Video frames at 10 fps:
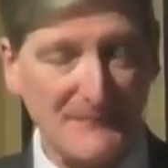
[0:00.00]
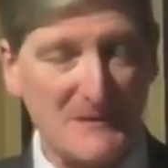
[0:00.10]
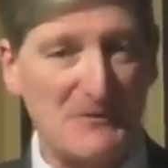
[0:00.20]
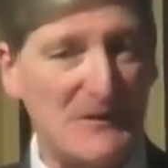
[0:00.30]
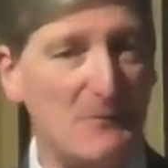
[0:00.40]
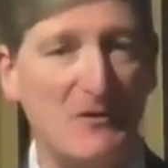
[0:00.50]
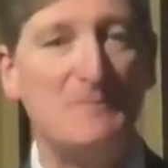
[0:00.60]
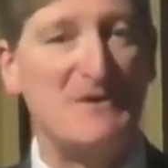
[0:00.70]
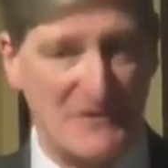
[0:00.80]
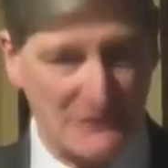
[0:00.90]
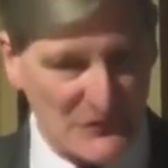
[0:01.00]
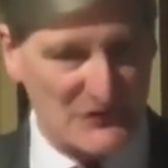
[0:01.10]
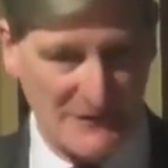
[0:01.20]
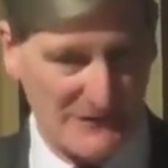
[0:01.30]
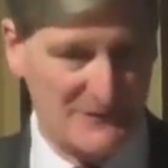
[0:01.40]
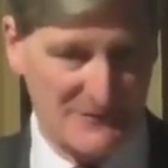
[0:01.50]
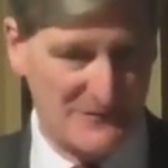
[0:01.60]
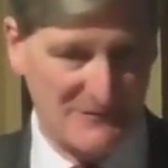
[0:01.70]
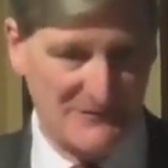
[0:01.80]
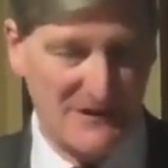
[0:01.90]
But they will be civil servants.
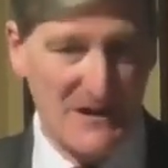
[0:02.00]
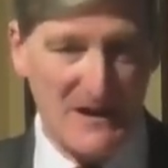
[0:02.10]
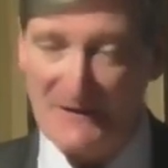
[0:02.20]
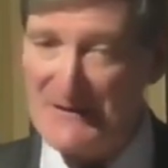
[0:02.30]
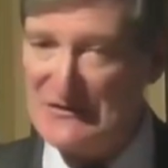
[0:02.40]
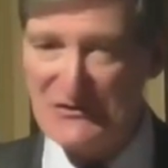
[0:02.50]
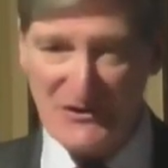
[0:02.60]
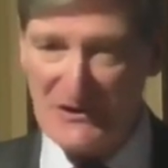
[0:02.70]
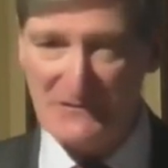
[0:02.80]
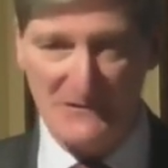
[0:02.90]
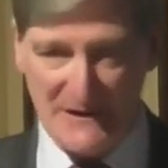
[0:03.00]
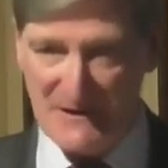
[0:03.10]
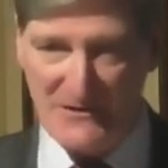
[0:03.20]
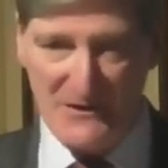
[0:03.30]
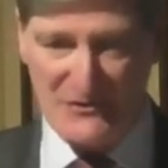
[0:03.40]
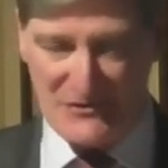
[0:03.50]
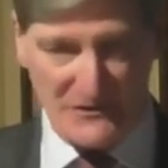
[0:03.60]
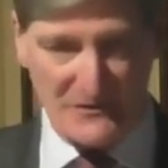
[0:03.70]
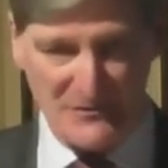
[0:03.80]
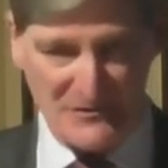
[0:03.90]
And they certainly, in those
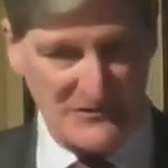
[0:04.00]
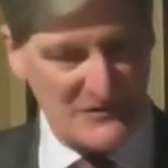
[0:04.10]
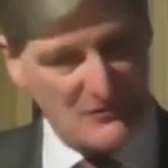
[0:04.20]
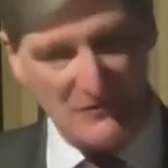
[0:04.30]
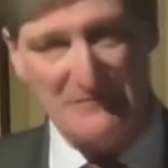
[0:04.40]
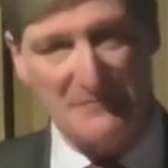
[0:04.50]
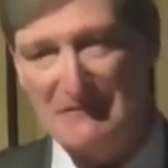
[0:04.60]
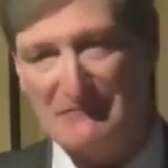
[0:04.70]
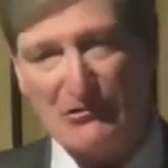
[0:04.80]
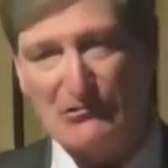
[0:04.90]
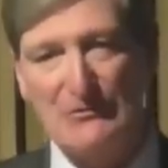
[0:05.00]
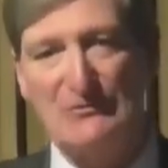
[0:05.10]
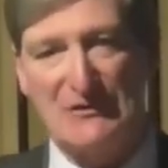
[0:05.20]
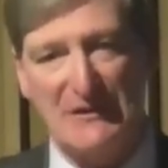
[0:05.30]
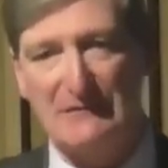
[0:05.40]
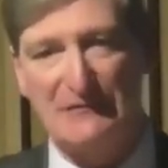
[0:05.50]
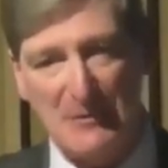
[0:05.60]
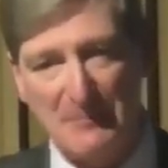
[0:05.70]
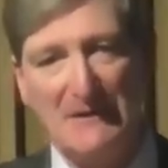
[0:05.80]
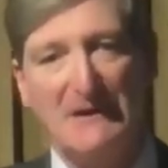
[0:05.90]
circumstances, couldn't be recruited for
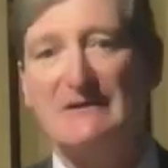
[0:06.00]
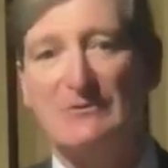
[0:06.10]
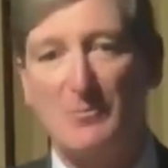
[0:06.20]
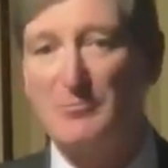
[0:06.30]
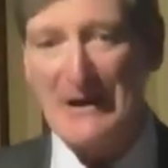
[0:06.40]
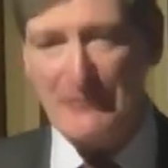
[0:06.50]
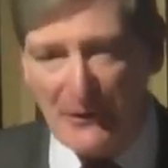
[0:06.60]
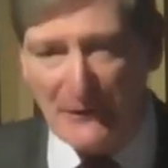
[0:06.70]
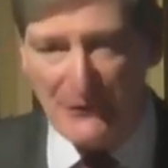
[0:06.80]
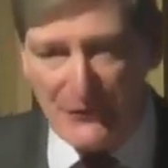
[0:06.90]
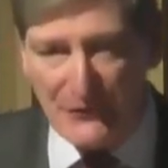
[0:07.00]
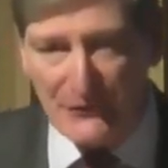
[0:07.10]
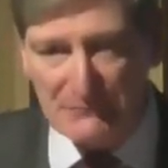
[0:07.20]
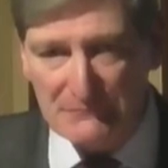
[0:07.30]
a political preference.